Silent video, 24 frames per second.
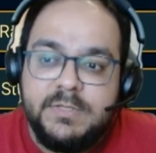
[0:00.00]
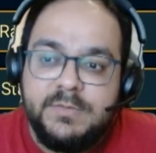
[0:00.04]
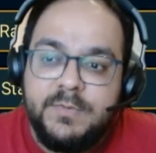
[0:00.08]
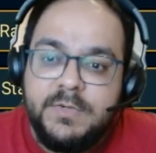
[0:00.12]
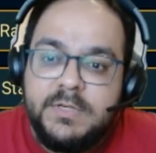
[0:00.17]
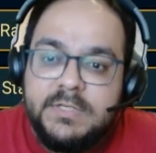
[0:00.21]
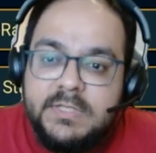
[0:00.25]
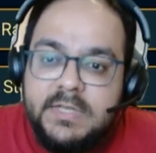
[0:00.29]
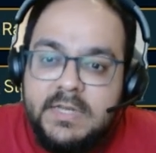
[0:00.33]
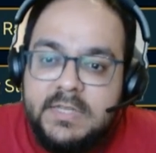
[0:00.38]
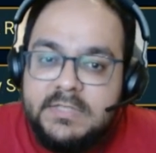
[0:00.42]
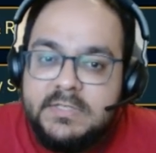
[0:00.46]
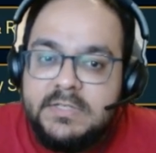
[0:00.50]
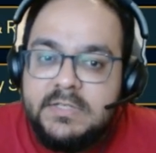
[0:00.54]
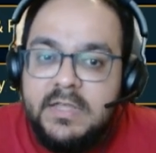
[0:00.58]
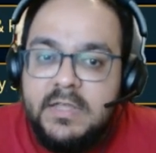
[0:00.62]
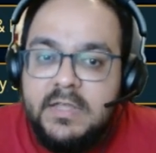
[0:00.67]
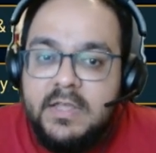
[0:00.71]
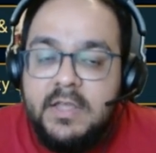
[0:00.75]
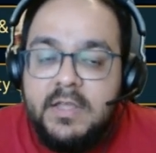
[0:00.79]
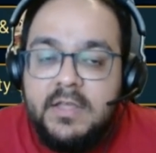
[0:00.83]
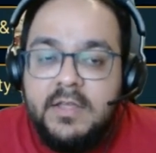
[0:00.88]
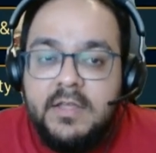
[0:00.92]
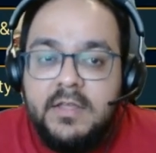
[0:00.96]
Merciless.
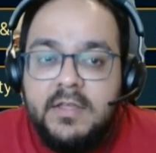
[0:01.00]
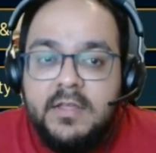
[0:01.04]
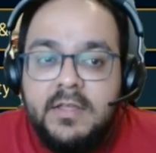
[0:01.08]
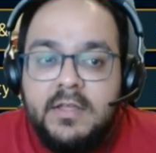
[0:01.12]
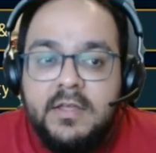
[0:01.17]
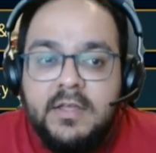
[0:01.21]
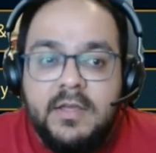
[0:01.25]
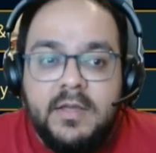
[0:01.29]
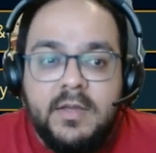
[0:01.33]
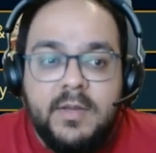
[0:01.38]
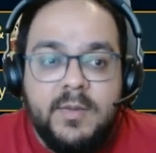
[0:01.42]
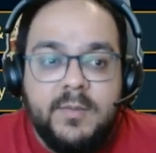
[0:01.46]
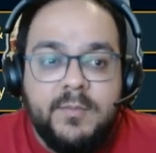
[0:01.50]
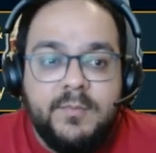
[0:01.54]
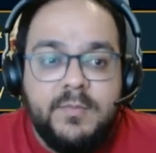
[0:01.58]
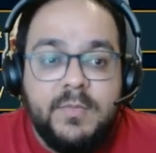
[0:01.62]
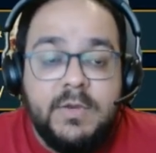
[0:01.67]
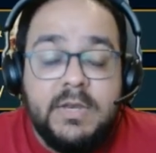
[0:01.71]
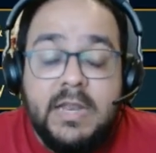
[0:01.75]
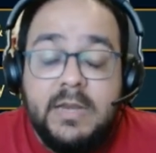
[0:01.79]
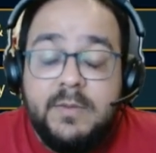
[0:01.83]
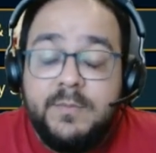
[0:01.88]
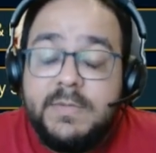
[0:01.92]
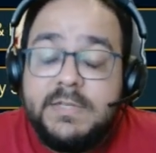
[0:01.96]

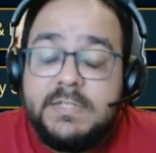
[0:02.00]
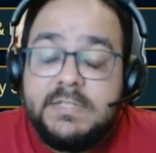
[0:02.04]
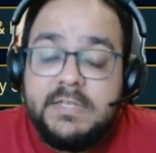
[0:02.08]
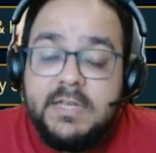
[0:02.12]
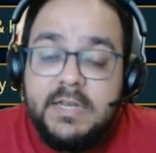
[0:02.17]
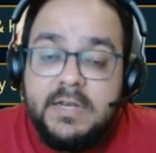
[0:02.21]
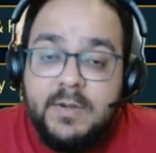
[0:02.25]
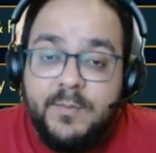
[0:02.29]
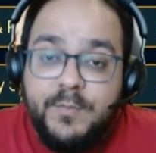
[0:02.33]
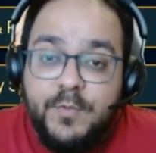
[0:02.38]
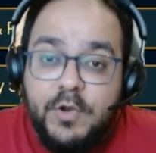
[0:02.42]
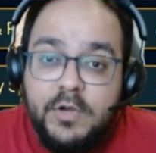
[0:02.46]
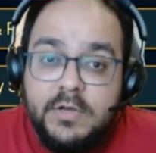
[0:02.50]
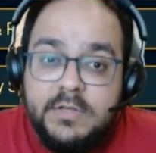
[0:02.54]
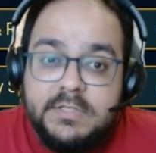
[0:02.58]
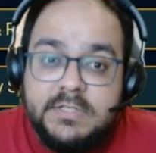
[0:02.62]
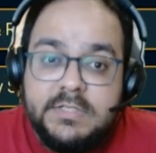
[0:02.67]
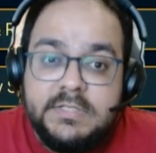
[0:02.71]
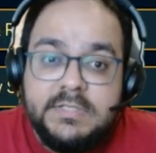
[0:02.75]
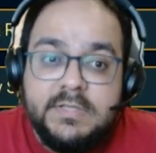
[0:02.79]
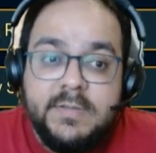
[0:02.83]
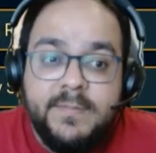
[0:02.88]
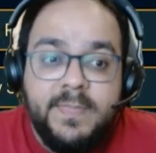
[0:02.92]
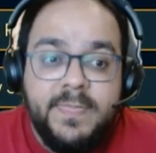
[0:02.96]
9-piece Slayer,
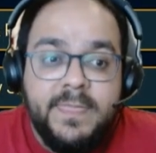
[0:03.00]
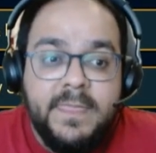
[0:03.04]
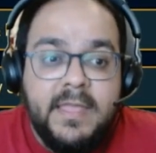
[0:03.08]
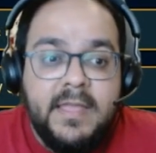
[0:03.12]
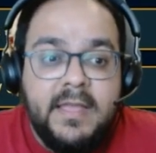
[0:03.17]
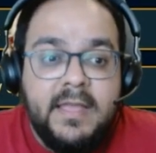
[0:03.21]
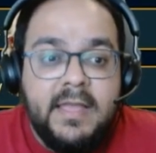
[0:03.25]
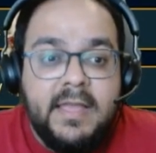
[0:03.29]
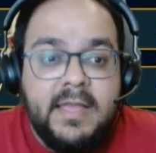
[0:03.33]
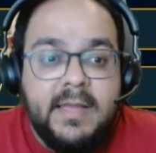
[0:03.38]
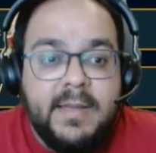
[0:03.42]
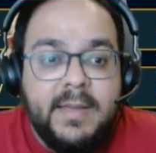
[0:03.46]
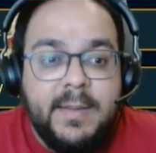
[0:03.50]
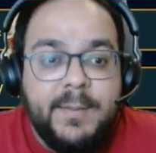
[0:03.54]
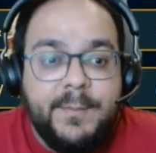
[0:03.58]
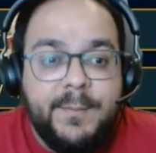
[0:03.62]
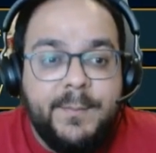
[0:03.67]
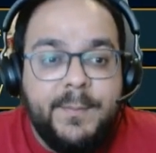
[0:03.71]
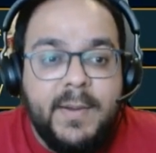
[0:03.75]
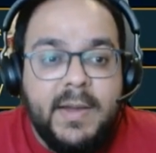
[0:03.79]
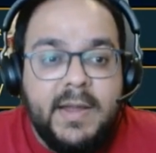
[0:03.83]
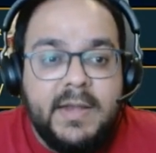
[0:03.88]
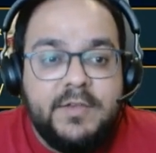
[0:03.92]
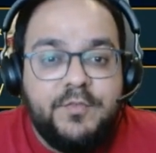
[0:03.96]
apologies.
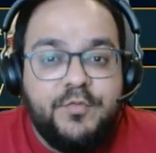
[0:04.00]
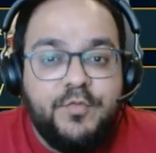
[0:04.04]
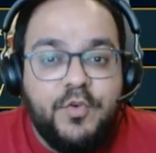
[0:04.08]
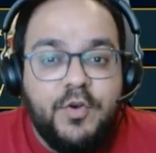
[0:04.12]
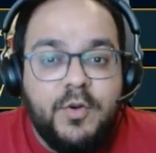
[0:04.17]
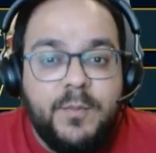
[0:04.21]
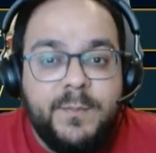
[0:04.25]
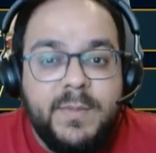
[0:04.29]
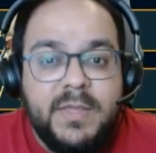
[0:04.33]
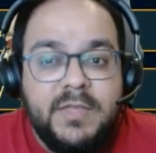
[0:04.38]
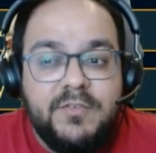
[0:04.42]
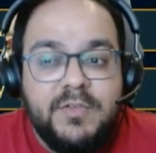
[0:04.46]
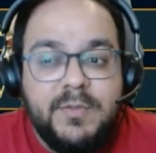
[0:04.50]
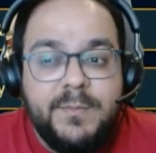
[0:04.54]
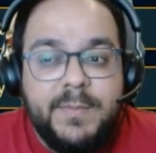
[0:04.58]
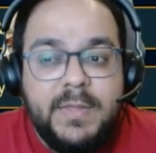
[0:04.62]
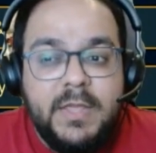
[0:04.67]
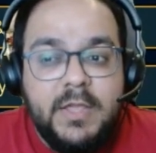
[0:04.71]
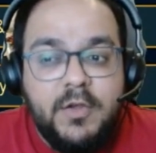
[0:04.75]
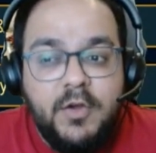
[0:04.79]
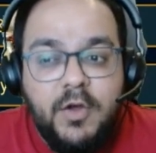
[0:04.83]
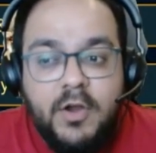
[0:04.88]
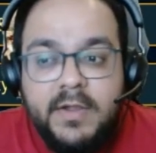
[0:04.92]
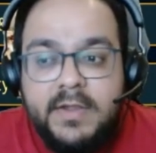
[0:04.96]
But for
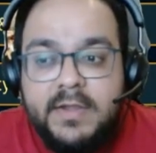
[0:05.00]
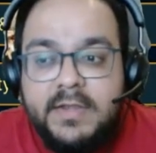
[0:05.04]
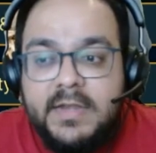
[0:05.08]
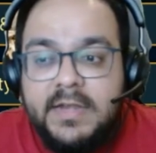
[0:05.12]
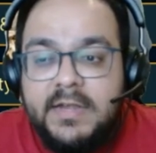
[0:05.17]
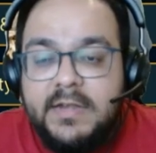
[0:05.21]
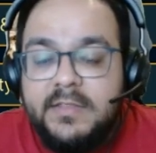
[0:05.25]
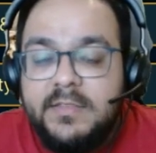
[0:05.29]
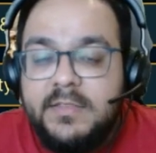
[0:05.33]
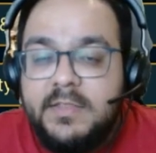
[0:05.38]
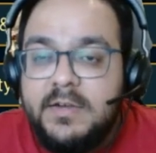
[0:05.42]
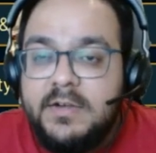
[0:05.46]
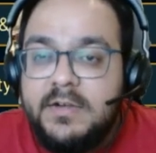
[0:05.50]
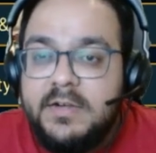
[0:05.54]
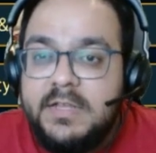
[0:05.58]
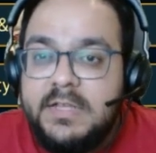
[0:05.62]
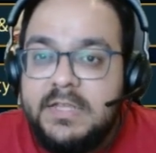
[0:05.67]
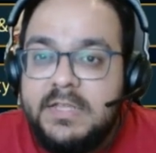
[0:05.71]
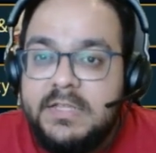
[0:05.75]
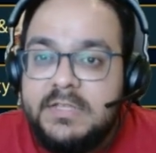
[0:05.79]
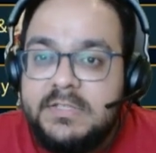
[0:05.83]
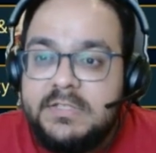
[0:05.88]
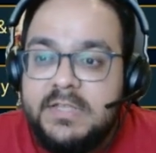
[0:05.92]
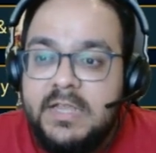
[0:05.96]
PvP content, there
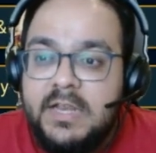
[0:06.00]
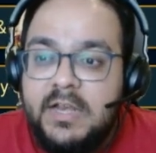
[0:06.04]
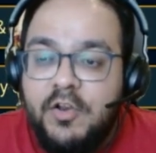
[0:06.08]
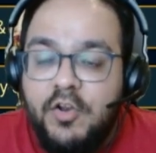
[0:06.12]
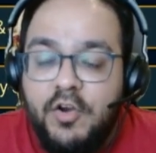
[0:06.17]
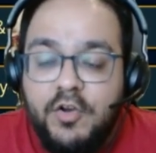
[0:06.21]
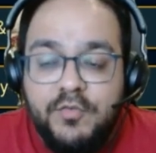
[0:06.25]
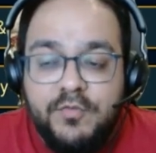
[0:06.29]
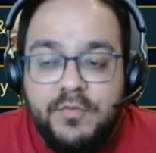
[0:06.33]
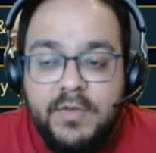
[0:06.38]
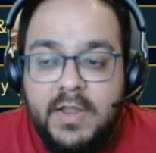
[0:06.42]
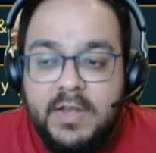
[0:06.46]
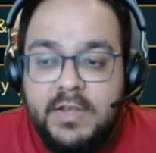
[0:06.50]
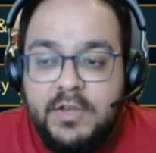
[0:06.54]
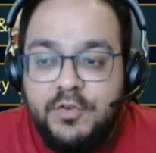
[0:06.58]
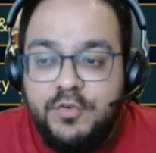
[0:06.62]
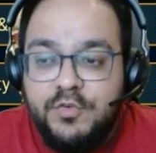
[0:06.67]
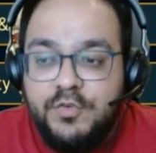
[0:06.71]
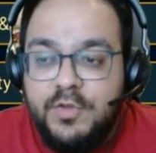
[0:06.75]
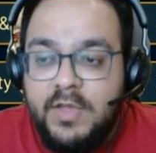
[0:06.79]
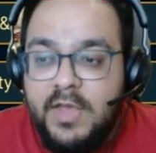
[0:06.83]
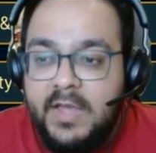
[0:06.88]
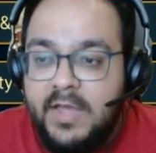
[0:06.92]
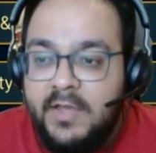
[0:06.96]
is a lot of value
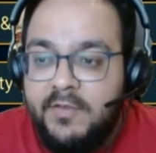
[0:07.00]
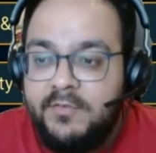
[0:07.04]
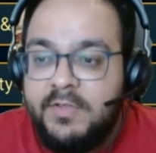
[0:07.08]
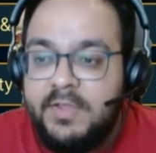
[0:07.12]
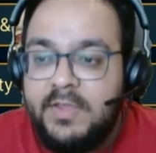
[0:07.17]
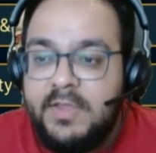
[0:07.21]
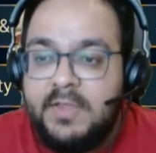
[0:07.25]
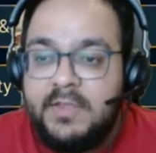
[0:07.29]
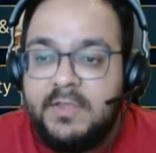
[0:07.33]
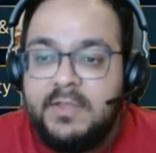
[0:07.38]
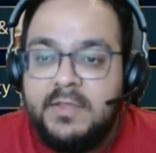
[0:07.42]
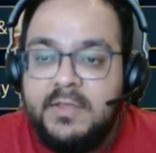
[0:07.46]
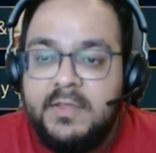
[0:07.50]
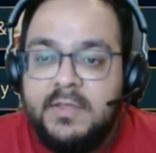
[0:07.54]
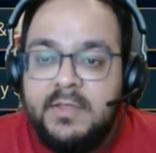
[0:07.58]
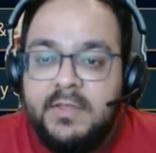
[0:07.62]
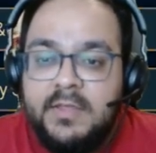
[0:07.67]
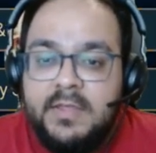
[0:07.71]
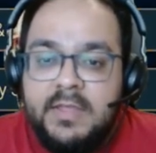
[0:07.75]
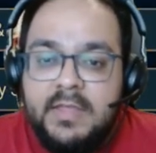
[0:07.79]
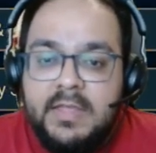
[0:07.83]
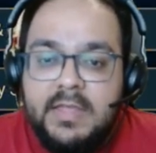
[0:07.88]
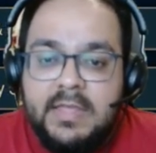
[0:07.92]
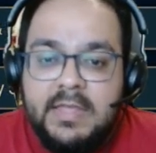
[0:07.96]
to having
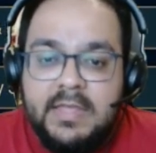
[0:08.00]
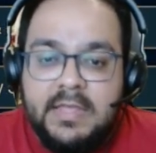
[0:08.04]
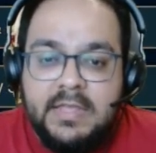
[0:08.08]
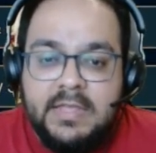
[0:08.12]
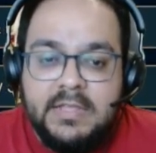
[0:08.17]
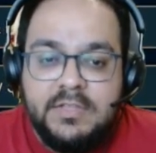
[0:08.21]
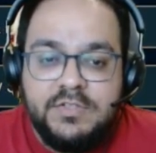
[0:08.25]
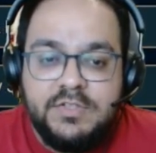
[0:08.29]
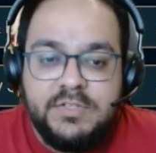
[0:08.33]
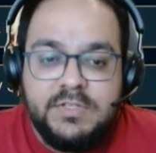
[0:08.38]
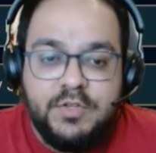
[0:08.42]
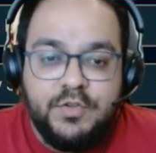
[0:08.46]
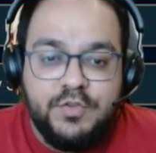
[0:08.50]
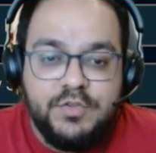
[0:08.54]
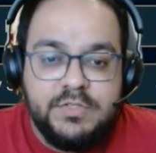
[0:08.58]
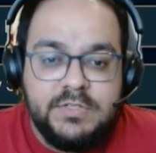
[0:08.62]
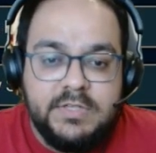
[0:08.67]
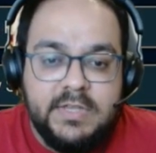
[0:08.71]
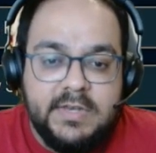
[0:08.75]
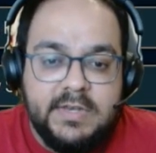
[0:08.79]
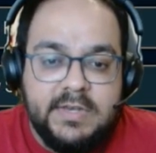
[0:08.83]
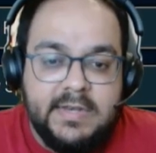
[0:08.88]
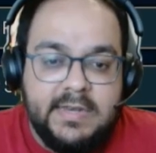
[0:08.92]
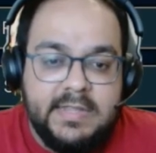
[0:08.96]
a Stone
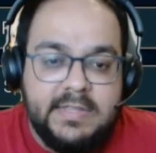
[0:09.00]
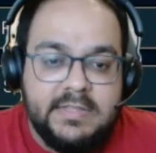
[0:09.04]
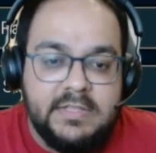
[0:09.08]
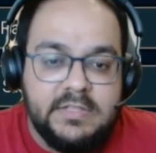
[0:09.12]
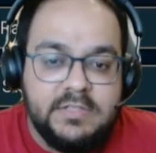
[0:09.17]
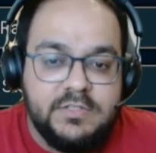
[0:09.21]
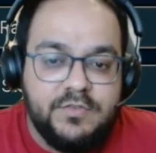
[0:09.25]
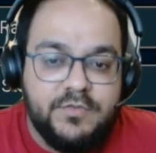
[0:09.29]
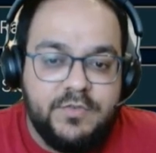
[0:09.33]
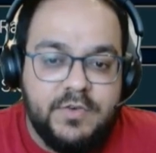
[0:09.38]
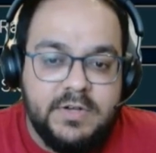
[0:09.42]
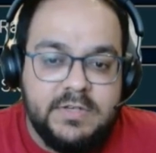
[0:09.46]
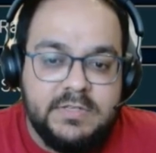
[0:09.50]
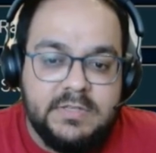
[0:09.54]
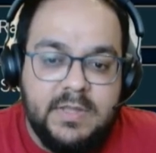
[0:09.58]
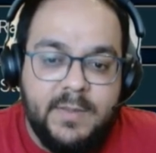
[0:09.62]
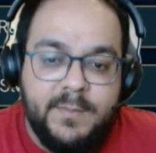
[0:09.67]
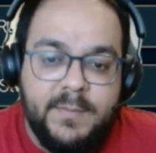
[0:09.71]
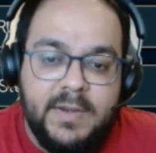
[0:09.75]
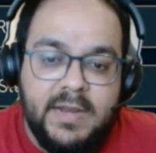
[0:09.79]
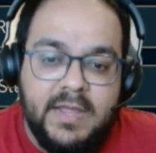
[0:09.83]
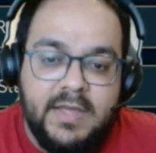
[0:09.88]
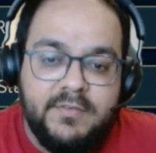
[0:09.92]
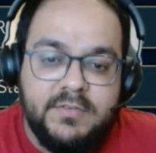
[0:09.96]
Skin Lethal. So for
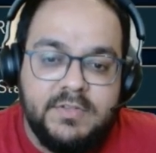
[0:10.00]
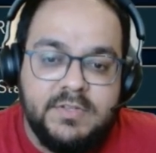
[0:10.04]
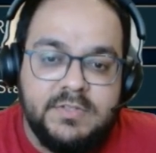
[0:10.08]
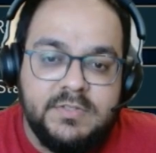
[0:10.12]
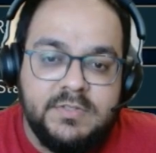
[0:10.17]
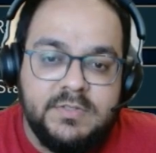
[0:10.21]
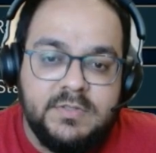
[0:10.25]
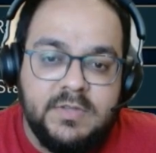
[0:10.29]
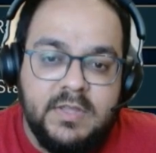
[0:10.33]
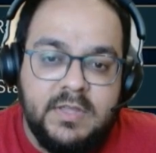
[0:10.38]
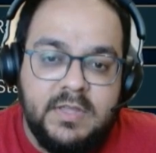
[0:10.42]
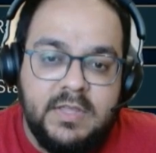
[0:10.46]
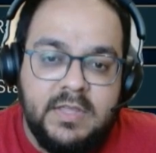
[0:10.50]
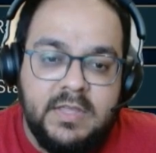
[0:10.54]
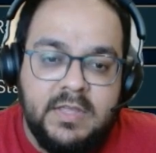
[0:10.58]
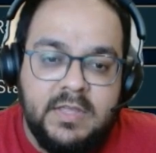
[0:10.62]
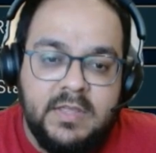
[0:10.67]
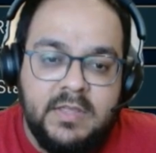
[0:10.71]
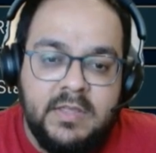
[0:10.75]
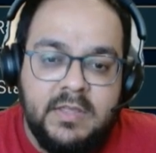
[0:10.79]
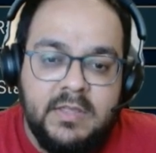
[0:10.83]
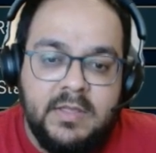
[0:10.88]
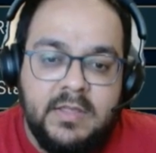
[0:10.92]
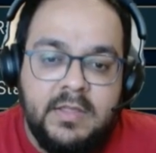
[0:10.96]
example, I have a